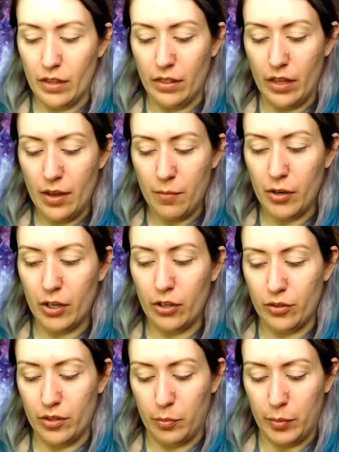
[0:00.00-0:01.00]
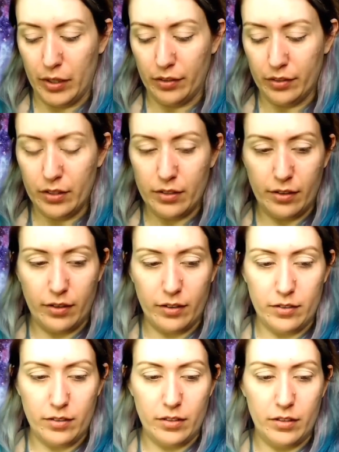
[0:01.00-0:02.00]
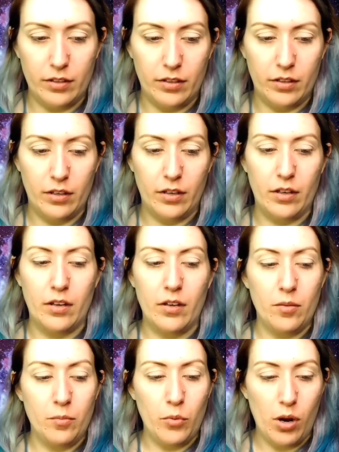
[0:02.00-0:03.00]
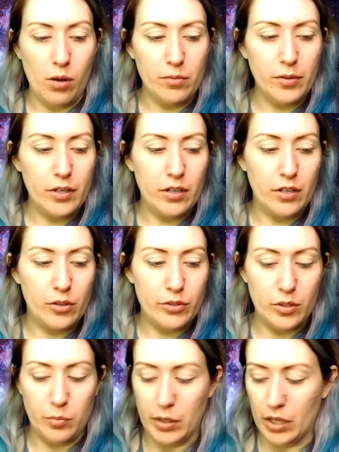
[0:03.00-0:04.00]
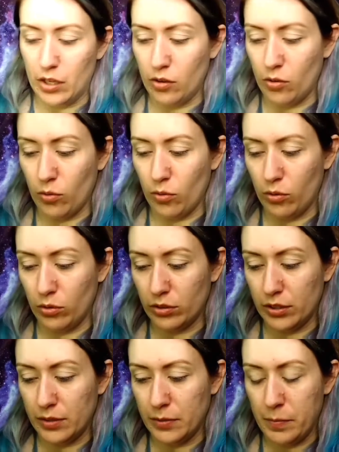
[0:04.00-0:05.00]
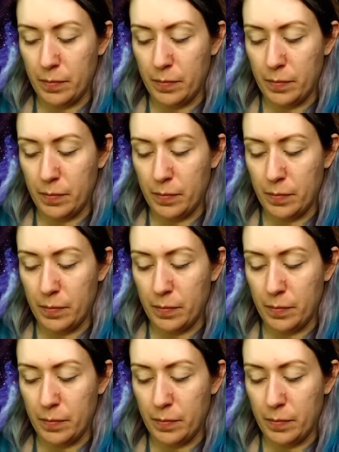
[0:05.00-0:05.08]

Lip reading: think I'm going to use the Pixie Dust. Probably going to use the pink gold.